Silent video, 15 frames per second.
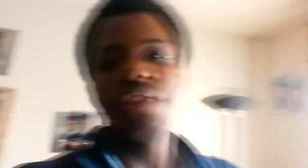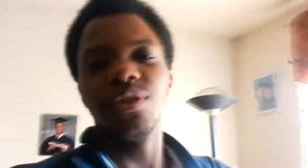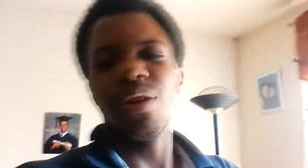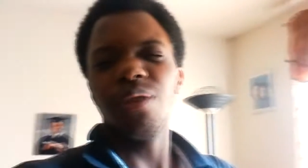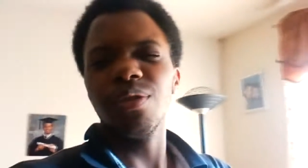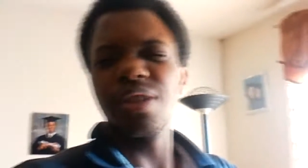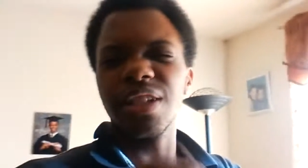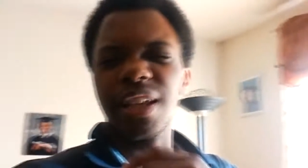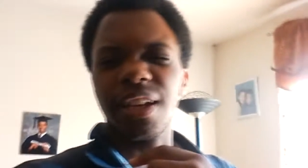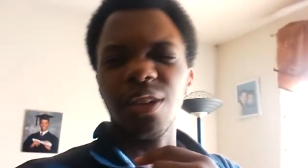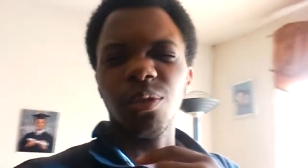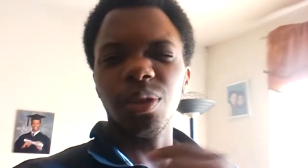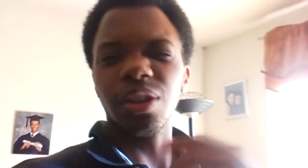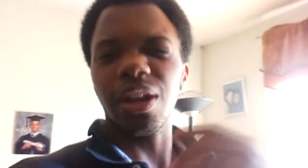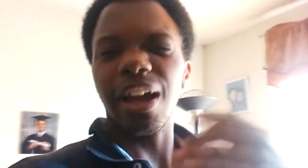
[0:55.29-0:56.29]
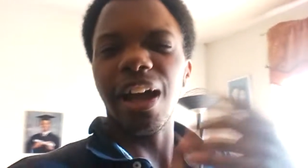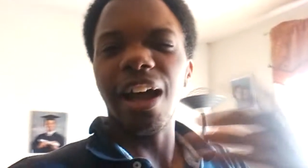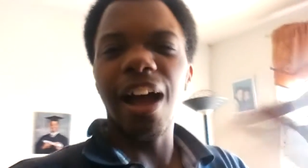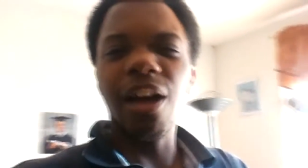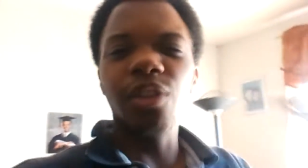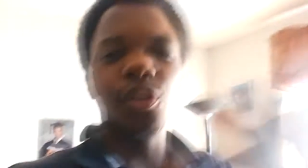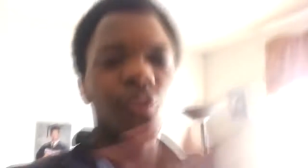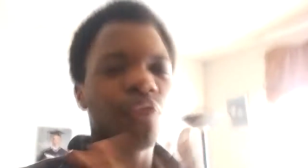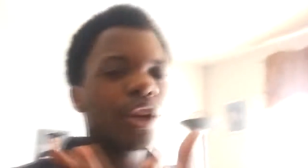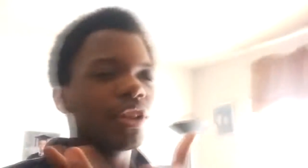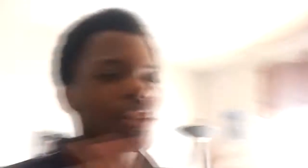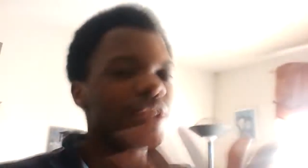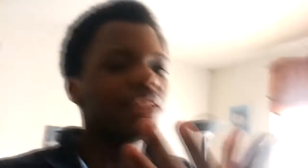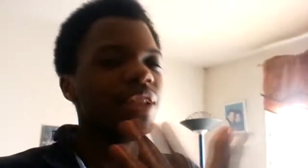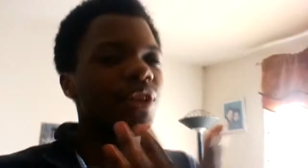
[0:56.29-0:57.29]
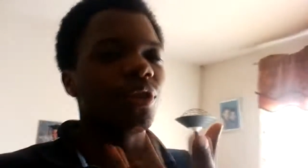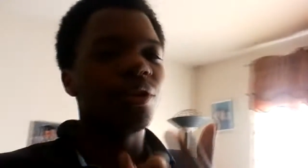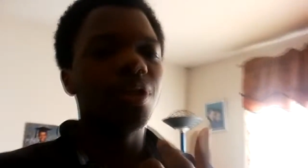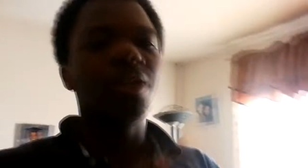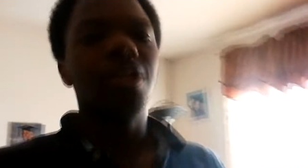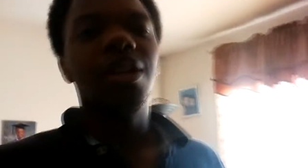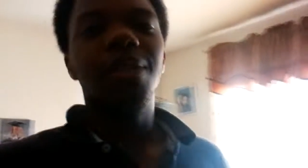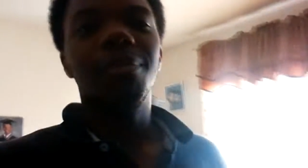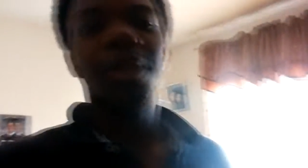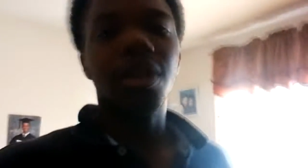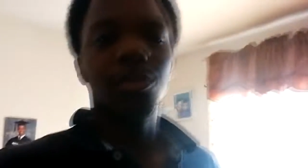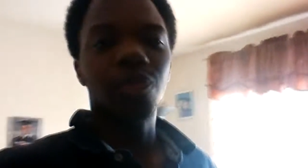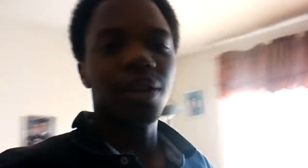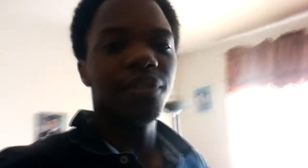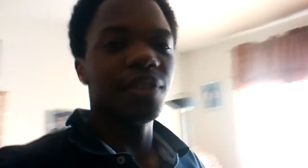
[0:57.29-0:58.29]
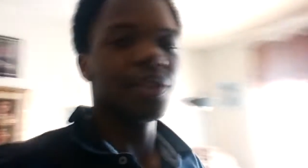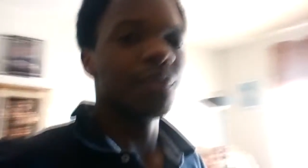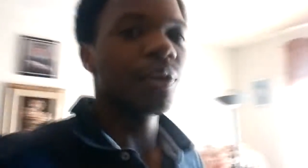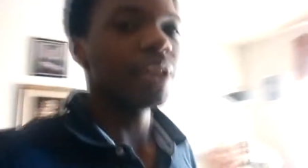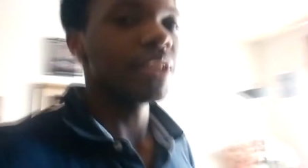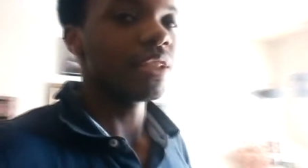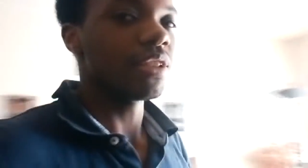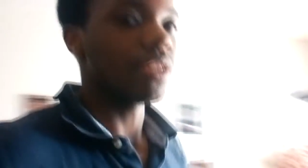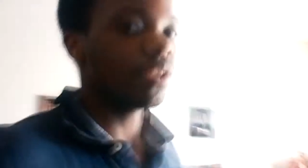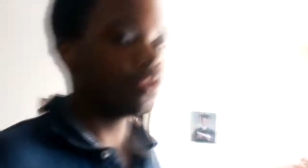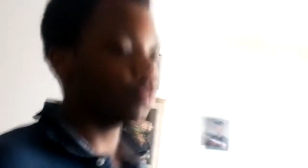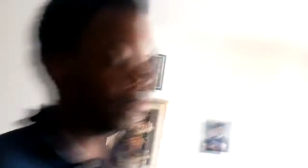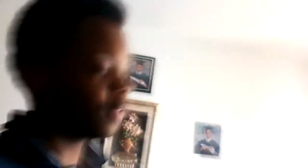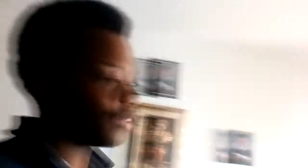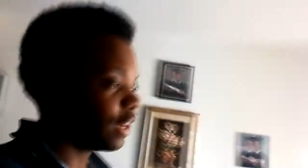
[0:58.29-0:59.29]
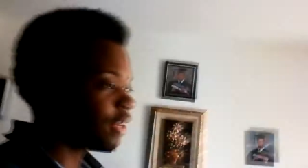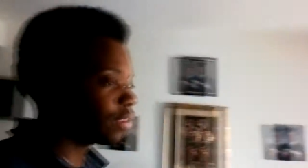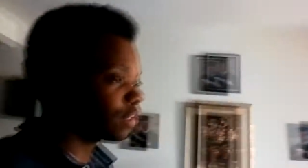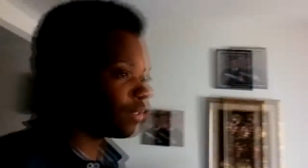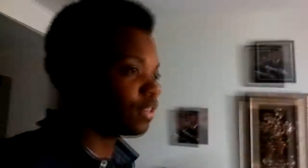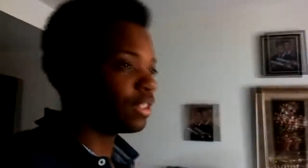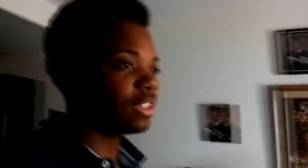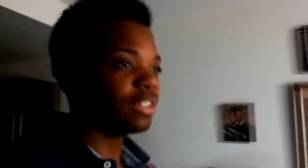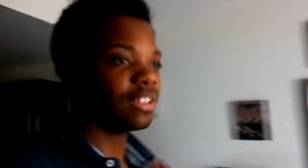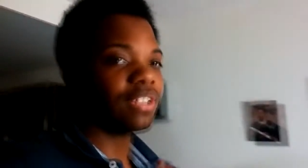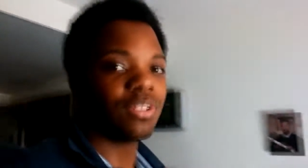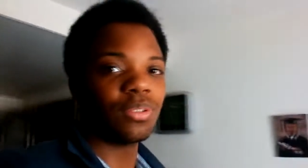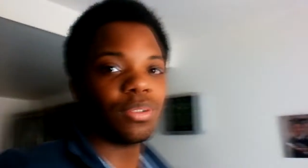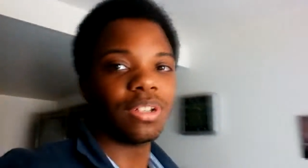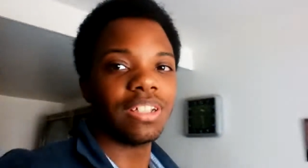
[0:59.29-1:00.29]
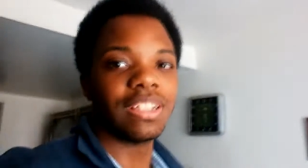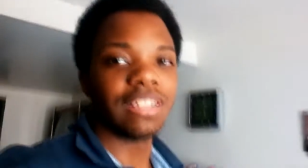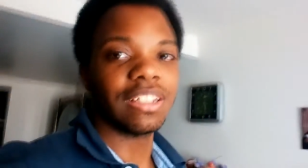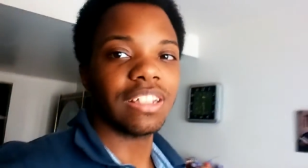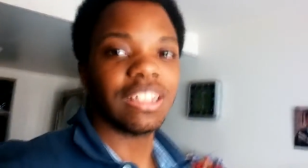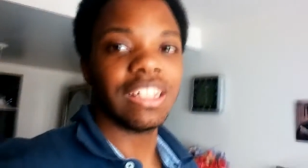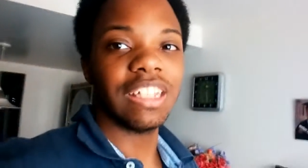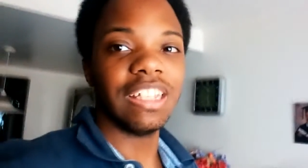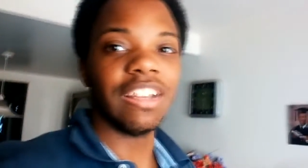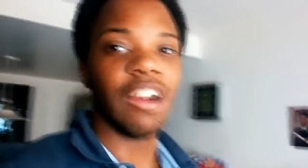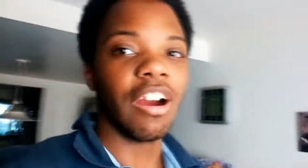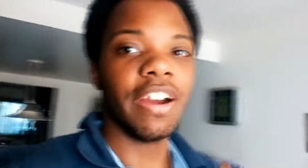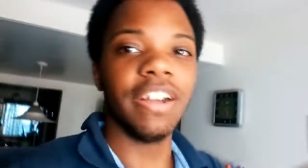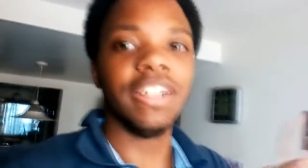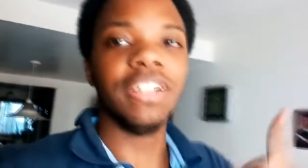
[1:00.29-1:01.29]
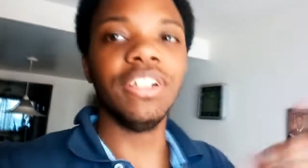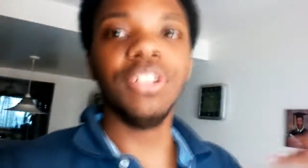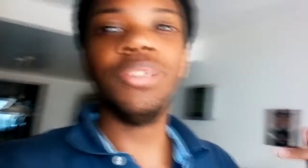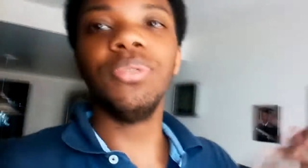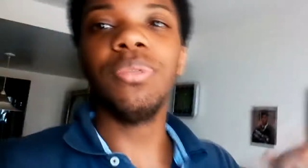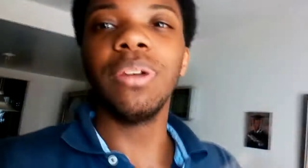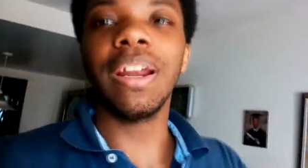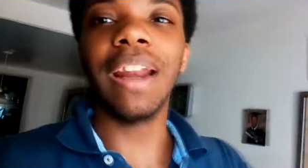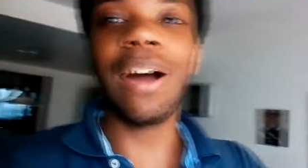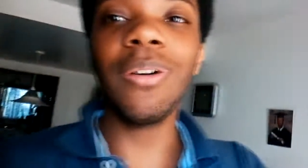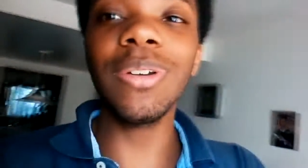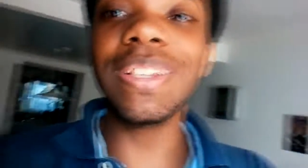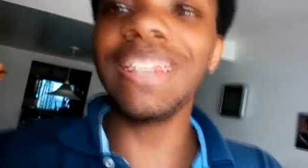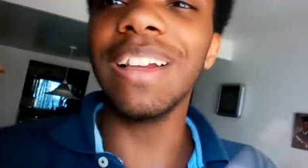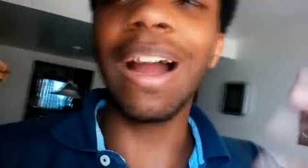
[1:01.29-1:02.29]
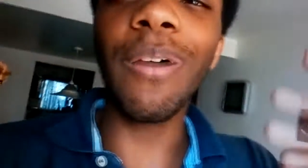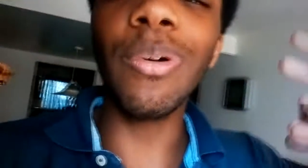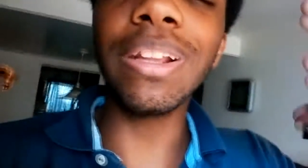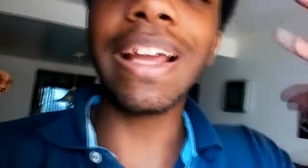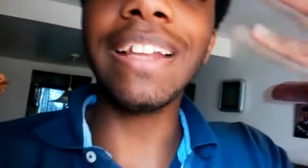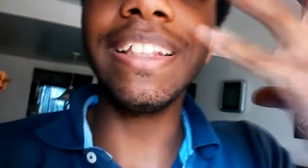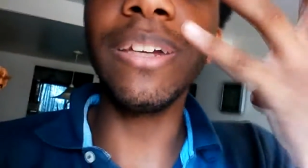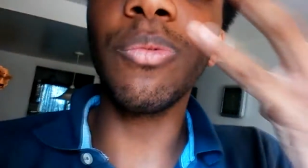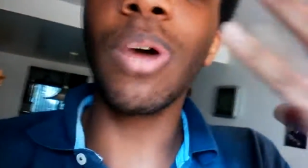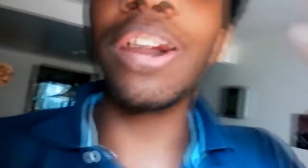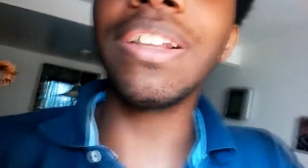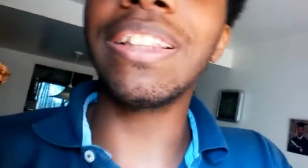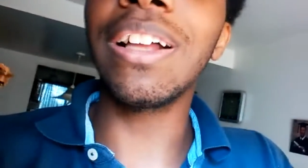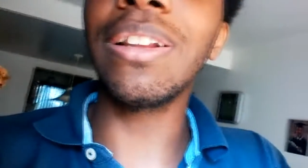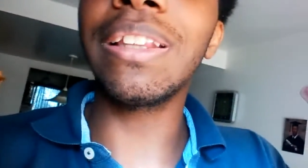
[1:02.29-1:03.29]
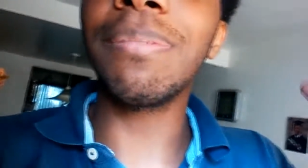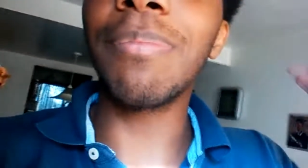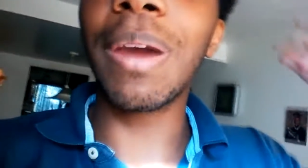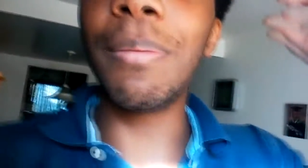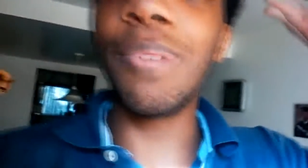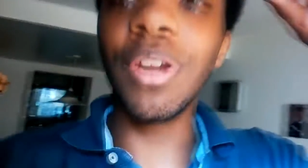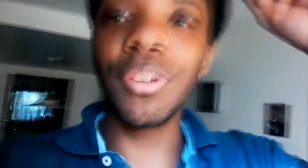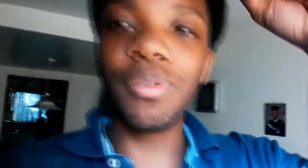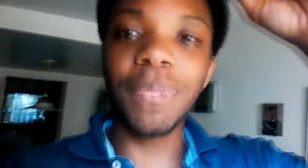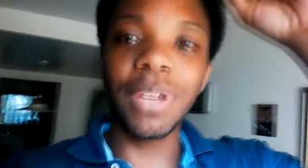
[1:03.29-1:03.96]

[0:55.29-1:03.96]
so I was just like, yo, what the how the fuck does he know? because one of his friends is a supervisor over there, so he's he already knew. And I wasn't I, I didn't want to tell my brother